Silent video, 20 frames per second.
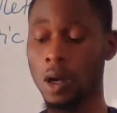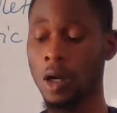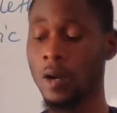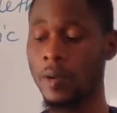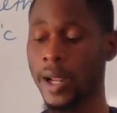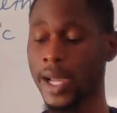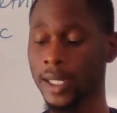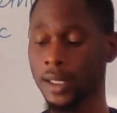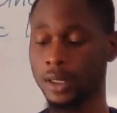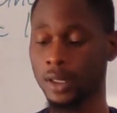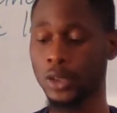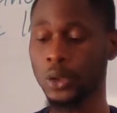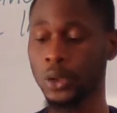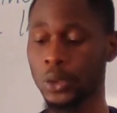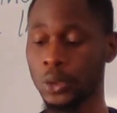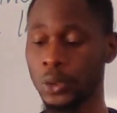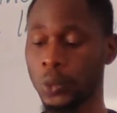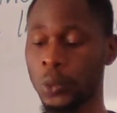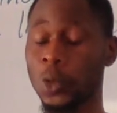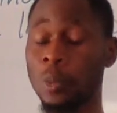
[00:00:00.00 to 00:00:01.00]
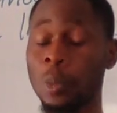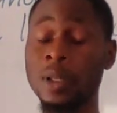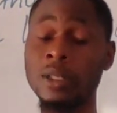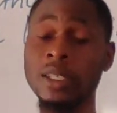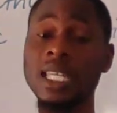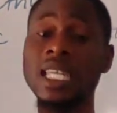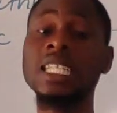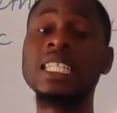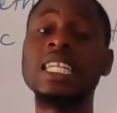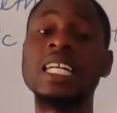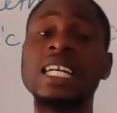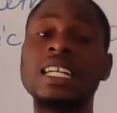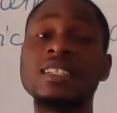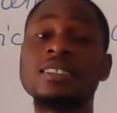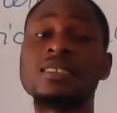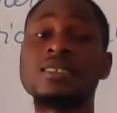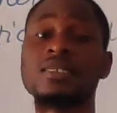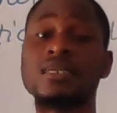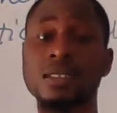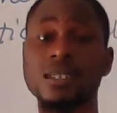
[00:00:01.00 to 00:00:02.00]
All right, so we'll be looking
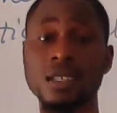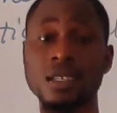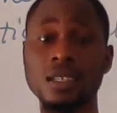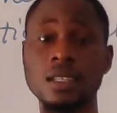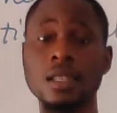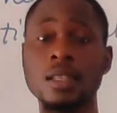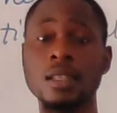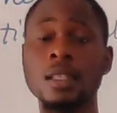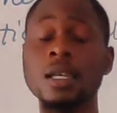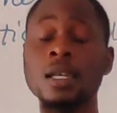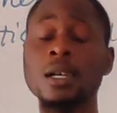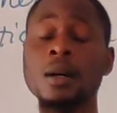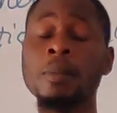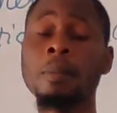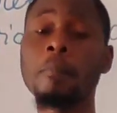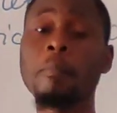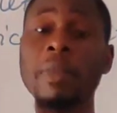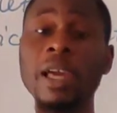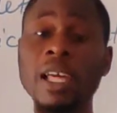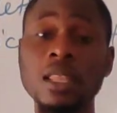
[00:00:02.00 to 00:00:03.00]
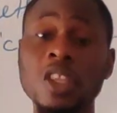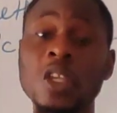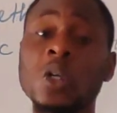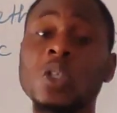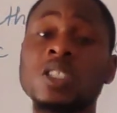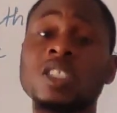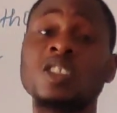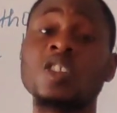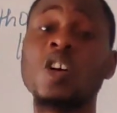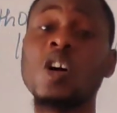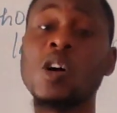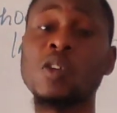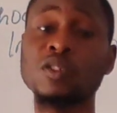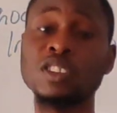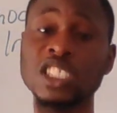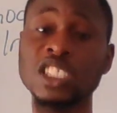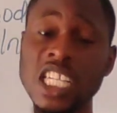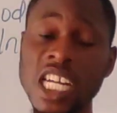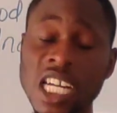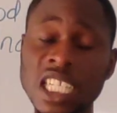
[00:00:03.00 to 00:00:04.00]
at the methods
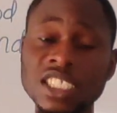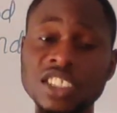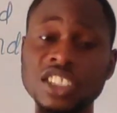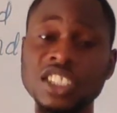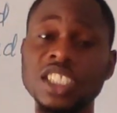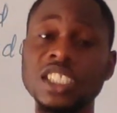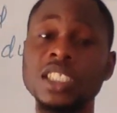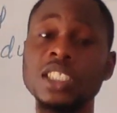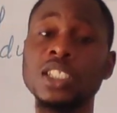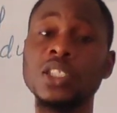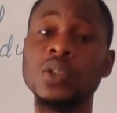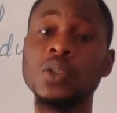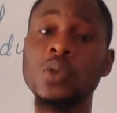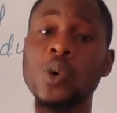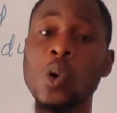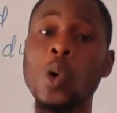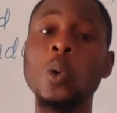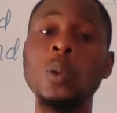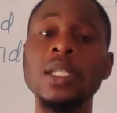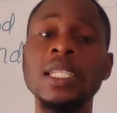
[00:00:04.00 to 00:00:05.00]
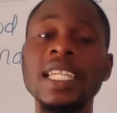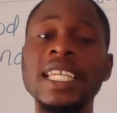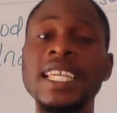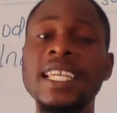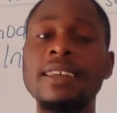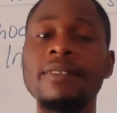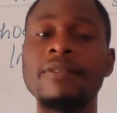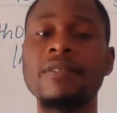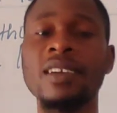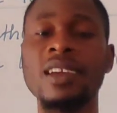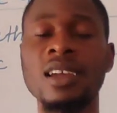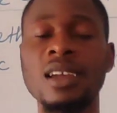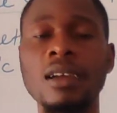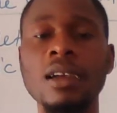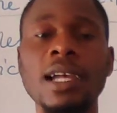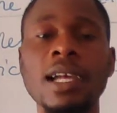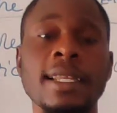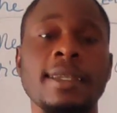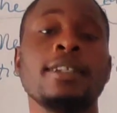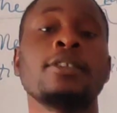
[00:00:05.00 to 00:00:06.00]
of charging the gold leaf
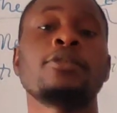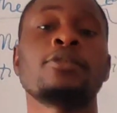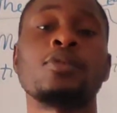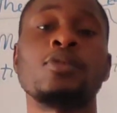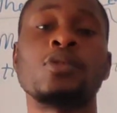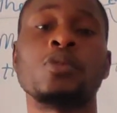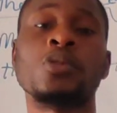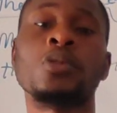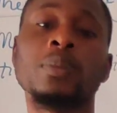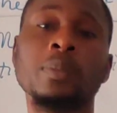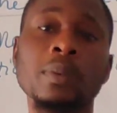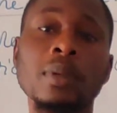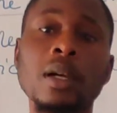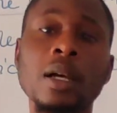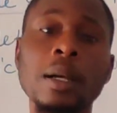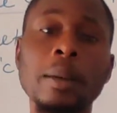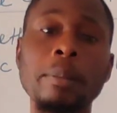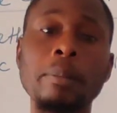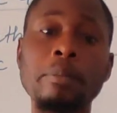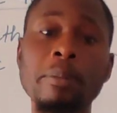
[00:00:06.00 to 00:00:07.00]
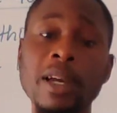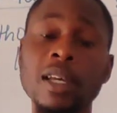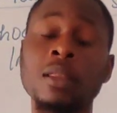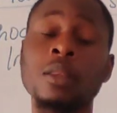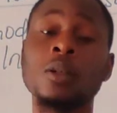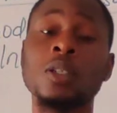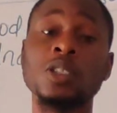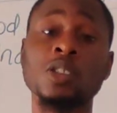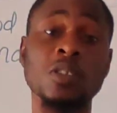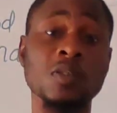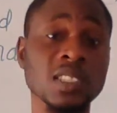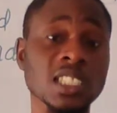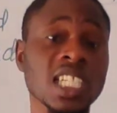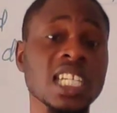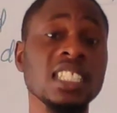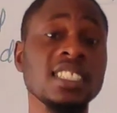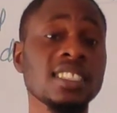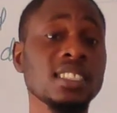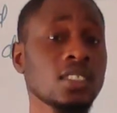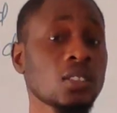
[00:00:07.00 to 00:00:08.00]
electroscope. Method of
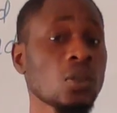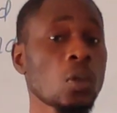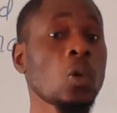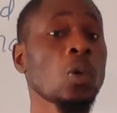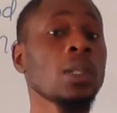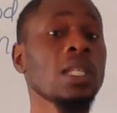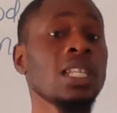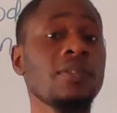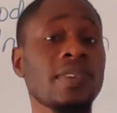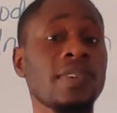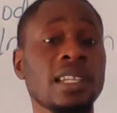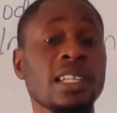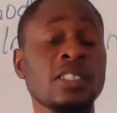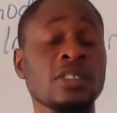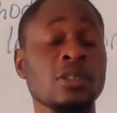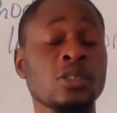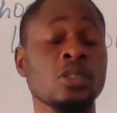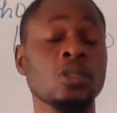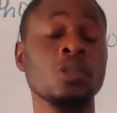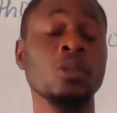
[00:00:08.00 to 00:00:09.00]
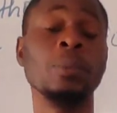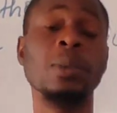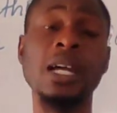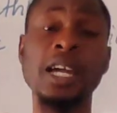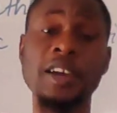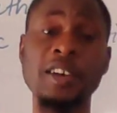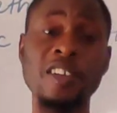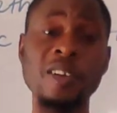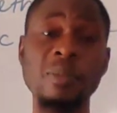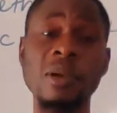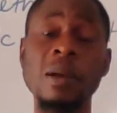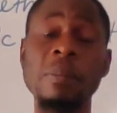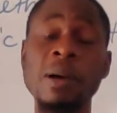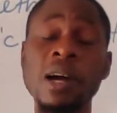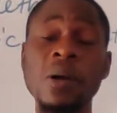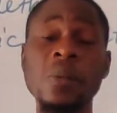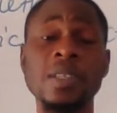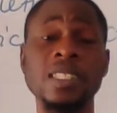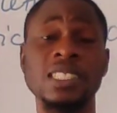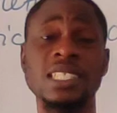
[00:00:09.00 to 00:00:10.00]
charging the gold leaf electroscope.
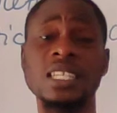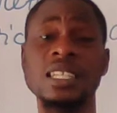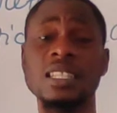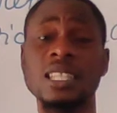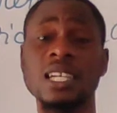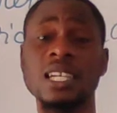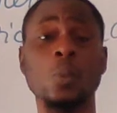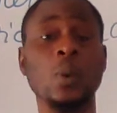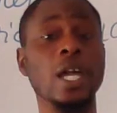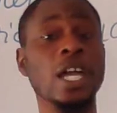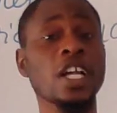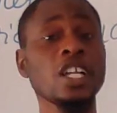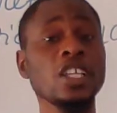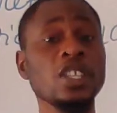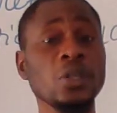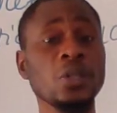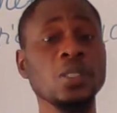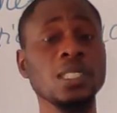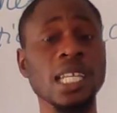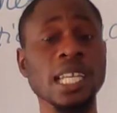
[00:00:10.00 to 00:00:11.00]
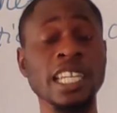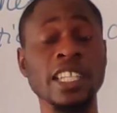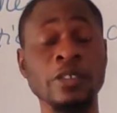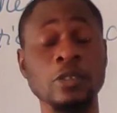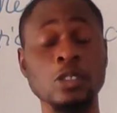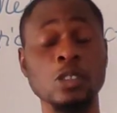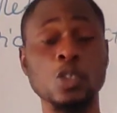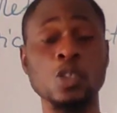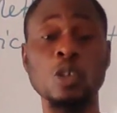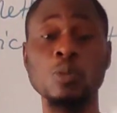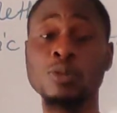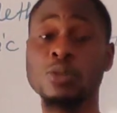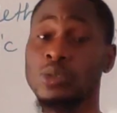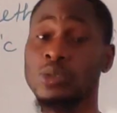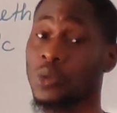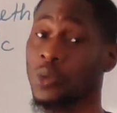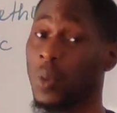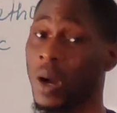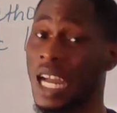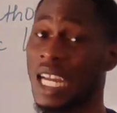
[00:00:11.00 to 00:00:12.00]
Remember, we said that we can use electroscope
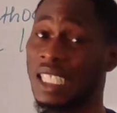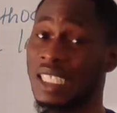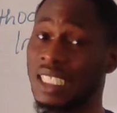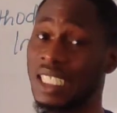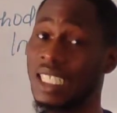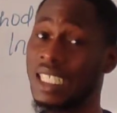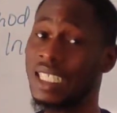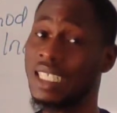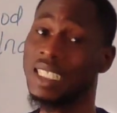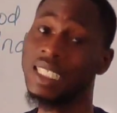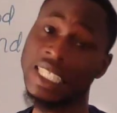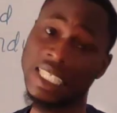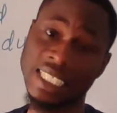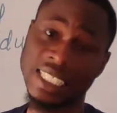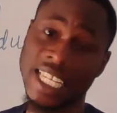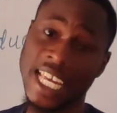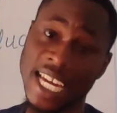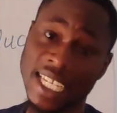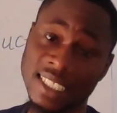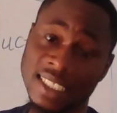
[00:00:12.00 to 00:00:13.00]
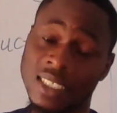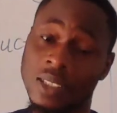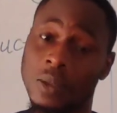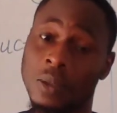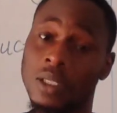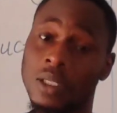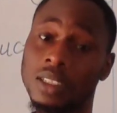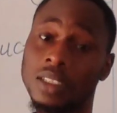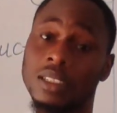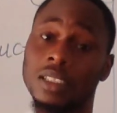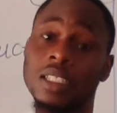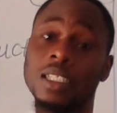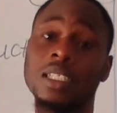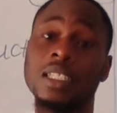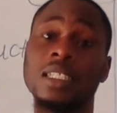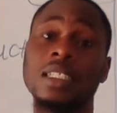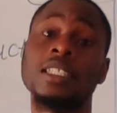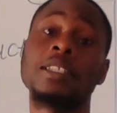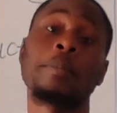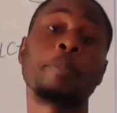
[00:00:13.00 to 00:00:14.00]
to one, detect the what?
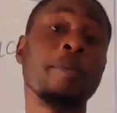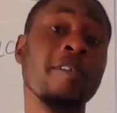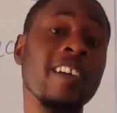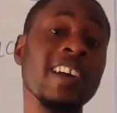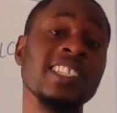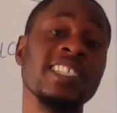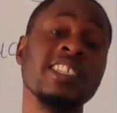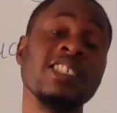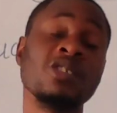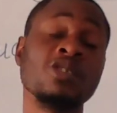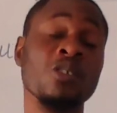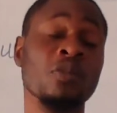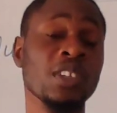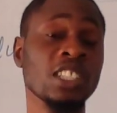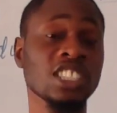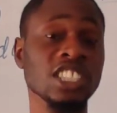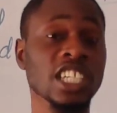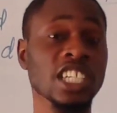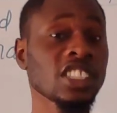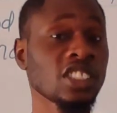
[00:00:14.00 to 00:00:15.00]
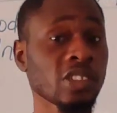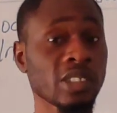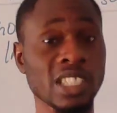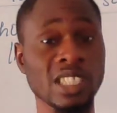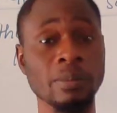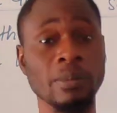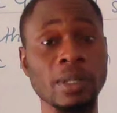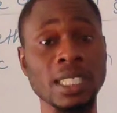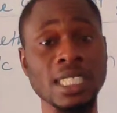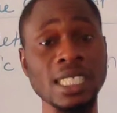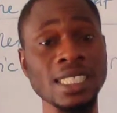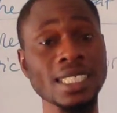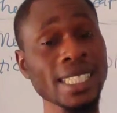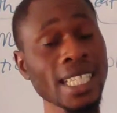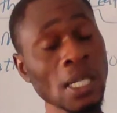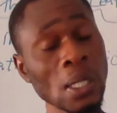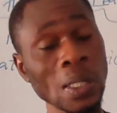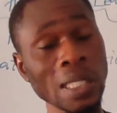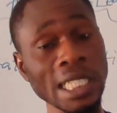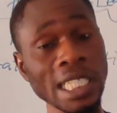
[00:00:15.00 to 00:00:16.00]
The presence of a charge on a body.
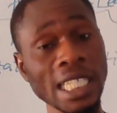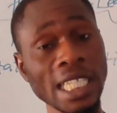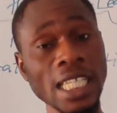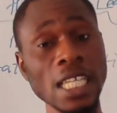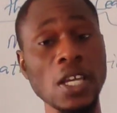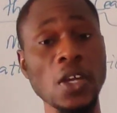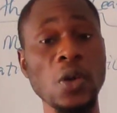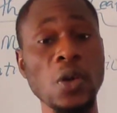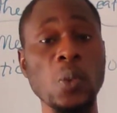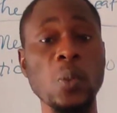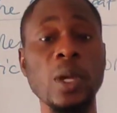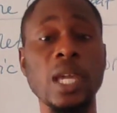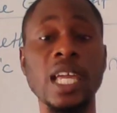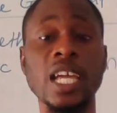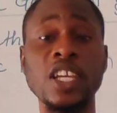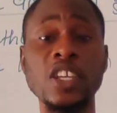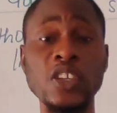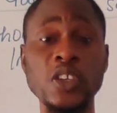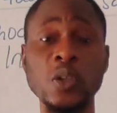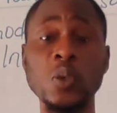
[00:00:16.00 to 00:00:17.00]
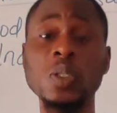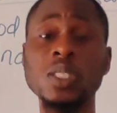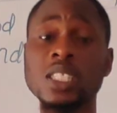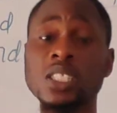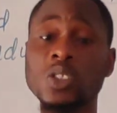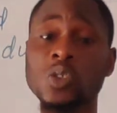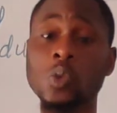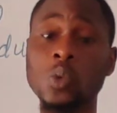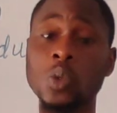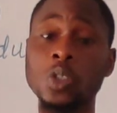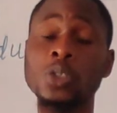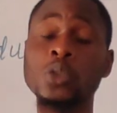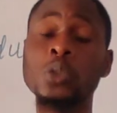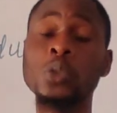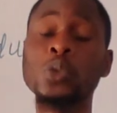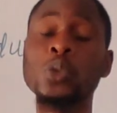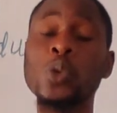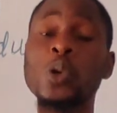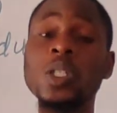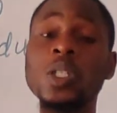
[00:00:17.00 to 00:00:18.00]
Secondly, we can use it to what? To
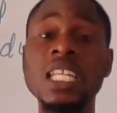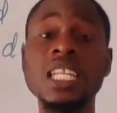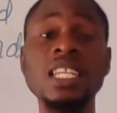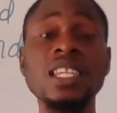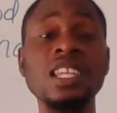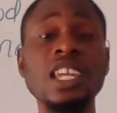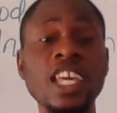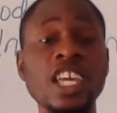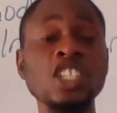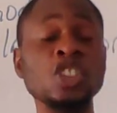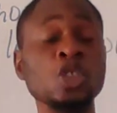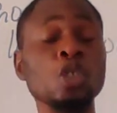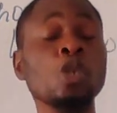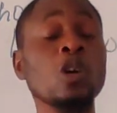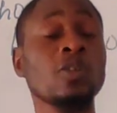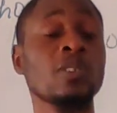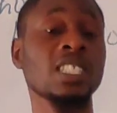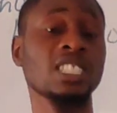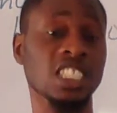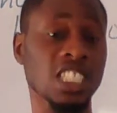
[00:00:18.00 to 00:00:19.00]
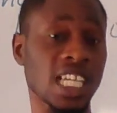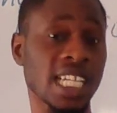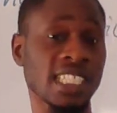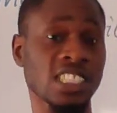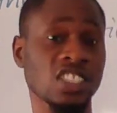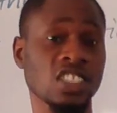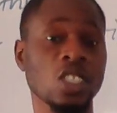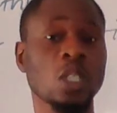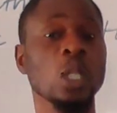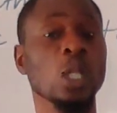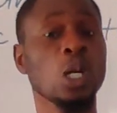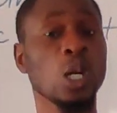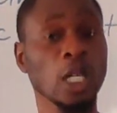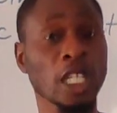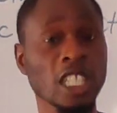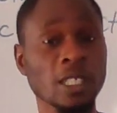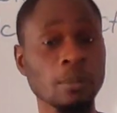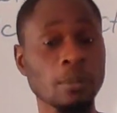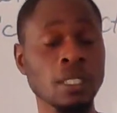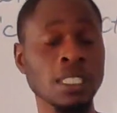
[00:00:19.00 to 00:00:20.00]
know the nature of the charge
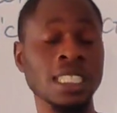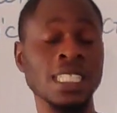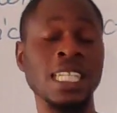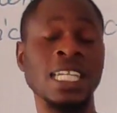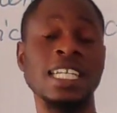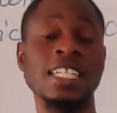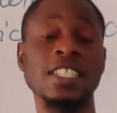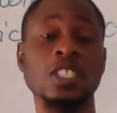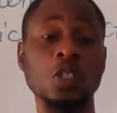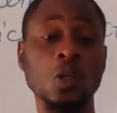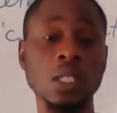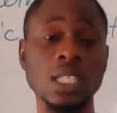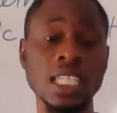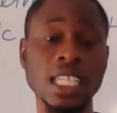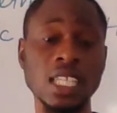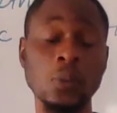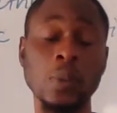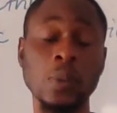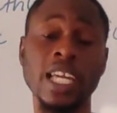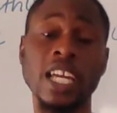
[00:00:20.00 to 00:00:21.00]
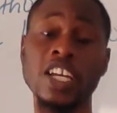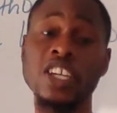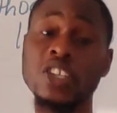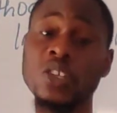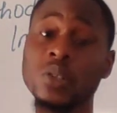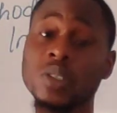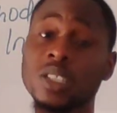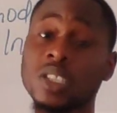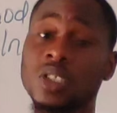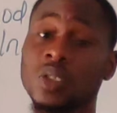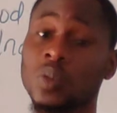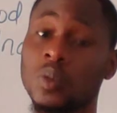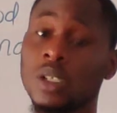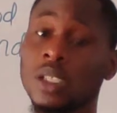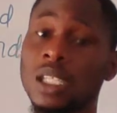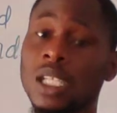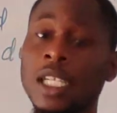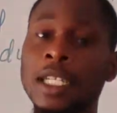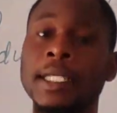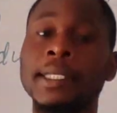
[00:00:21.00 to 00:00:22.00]
on a body. And thirdly, we can use it to
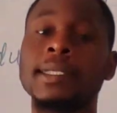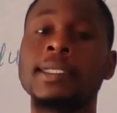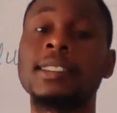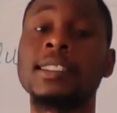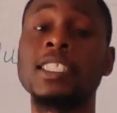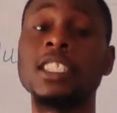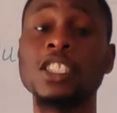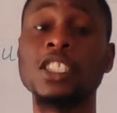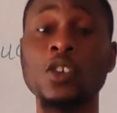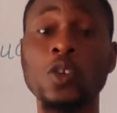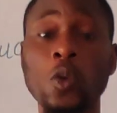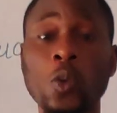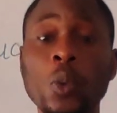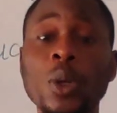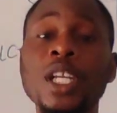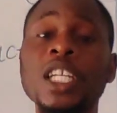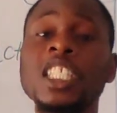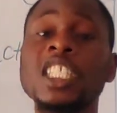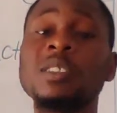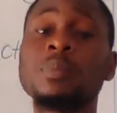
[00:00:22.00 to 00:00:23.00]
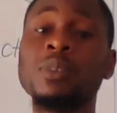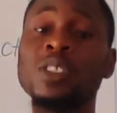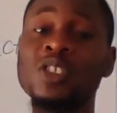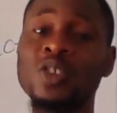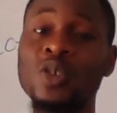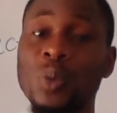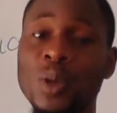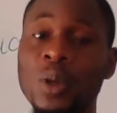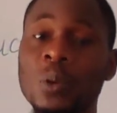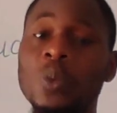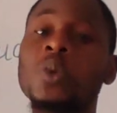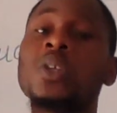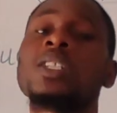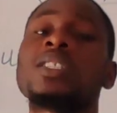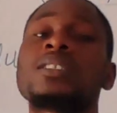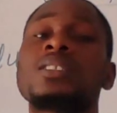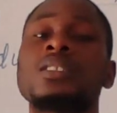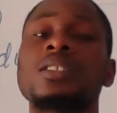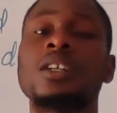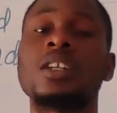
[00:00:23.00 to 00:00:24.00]
what? To distinguish between
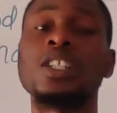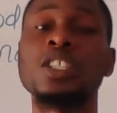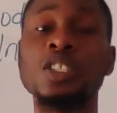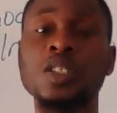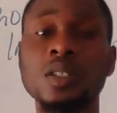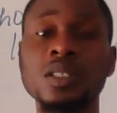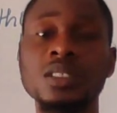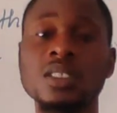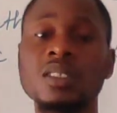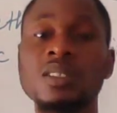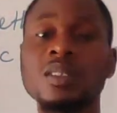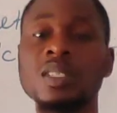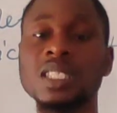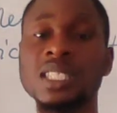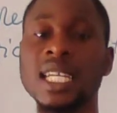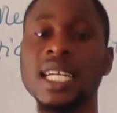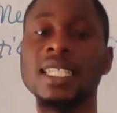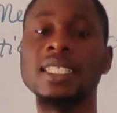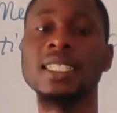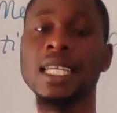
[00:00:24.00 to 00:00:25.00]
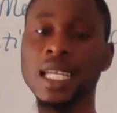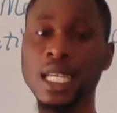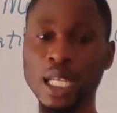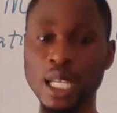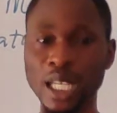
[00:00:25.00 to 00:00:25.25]
what? Conductors and